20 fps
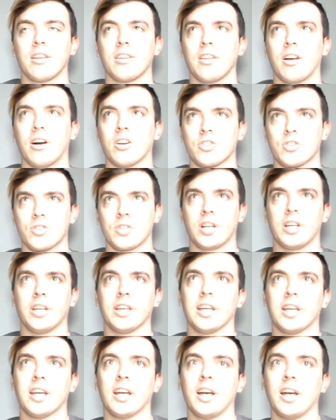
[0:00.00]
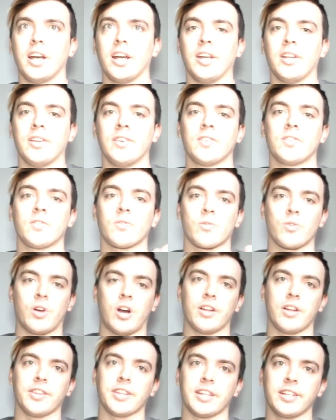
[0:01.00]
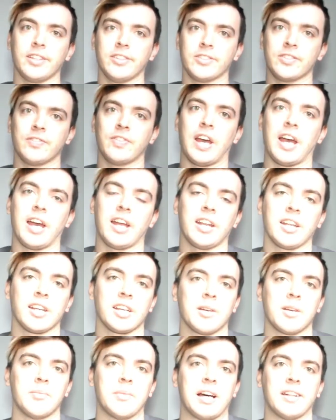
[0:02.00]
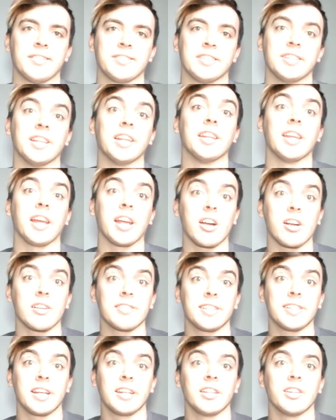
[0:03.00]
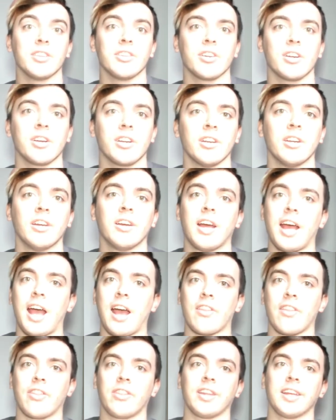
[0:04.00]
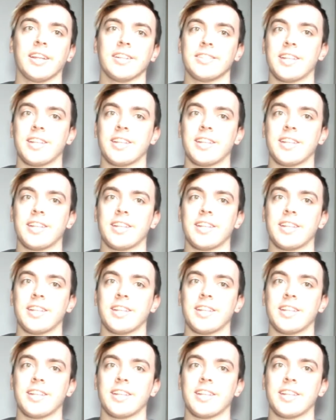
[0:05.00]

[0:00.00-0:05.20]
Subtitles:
Australia, on the heels of that, had come out so that they aren't sending their athletes.